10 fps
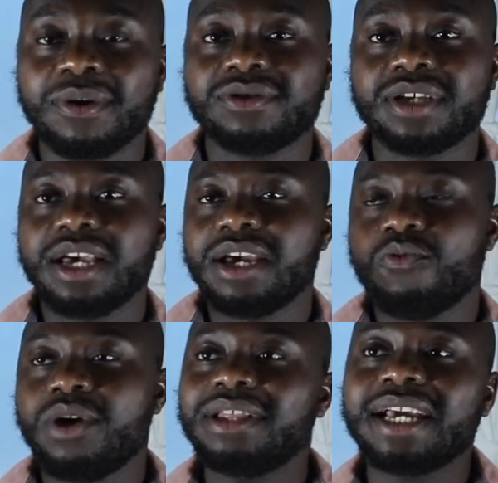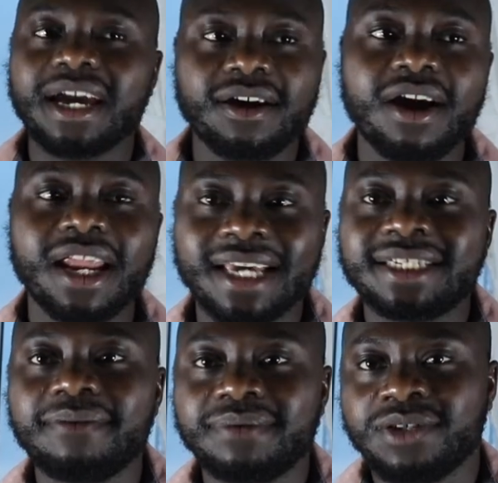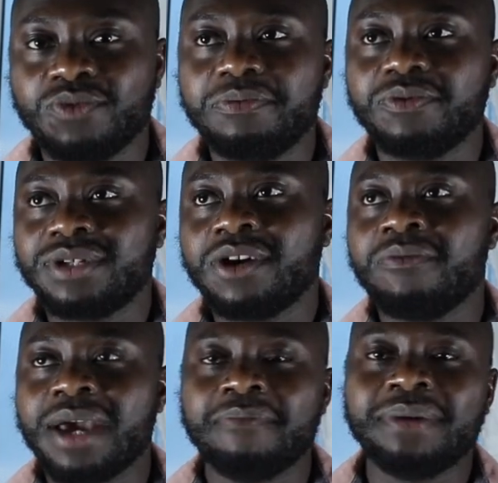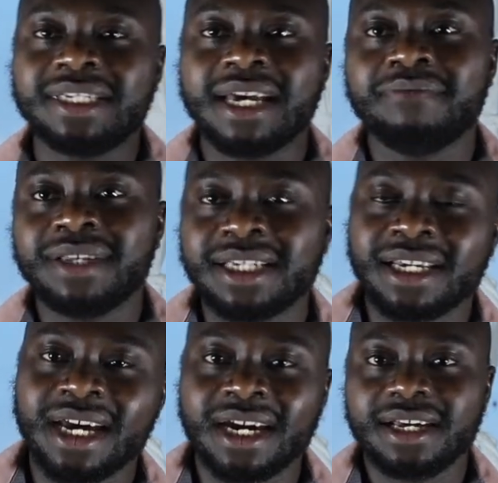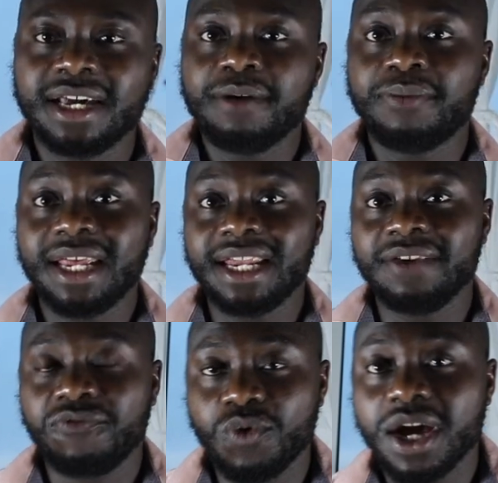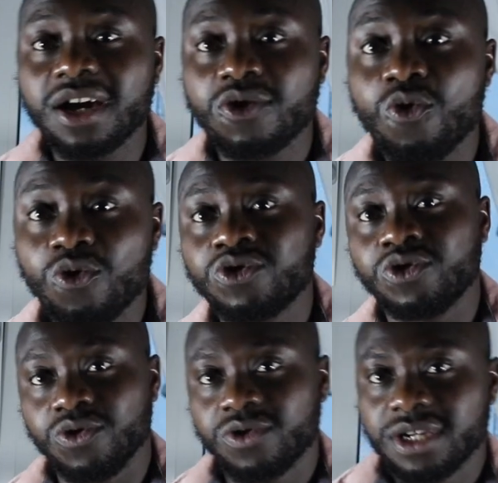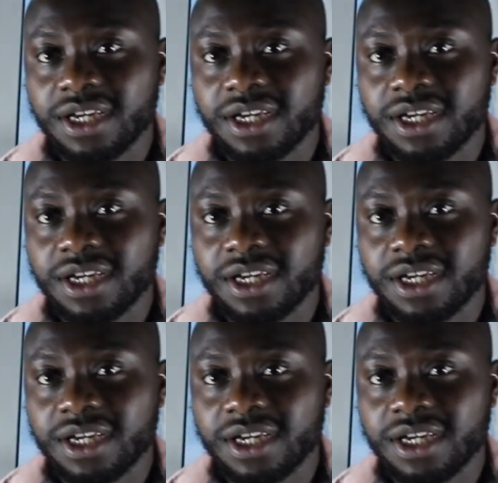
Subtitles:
because one thing I can't accept is when people tell me I'm busy, I'm this and that, but then if work calls you,